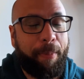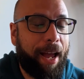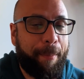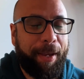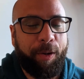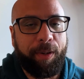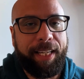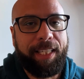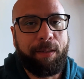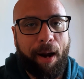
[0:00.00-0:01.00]
but I mean, you at
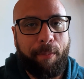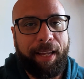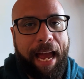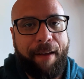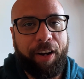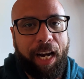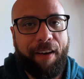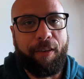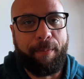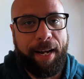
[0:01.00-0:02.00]
least probably have your
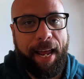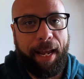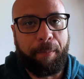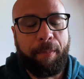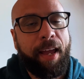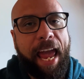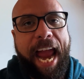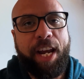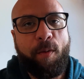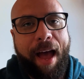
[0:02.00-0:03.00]
government name
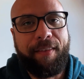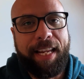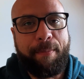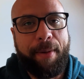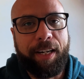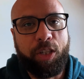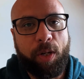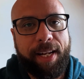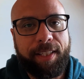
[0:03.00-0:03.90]
and you have an email address.